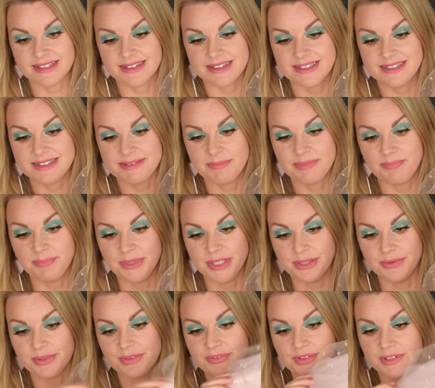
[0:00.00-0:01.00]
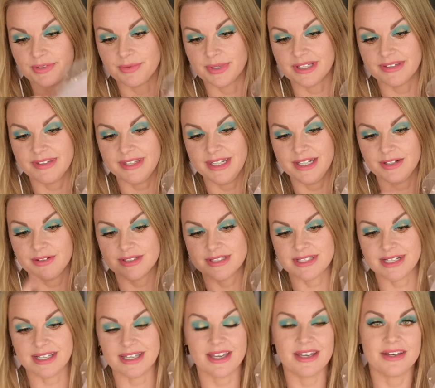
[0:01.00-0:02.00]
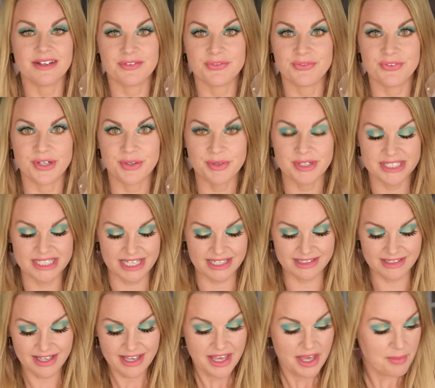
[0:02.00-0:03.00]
This beautiful dress here is like a fairy tale.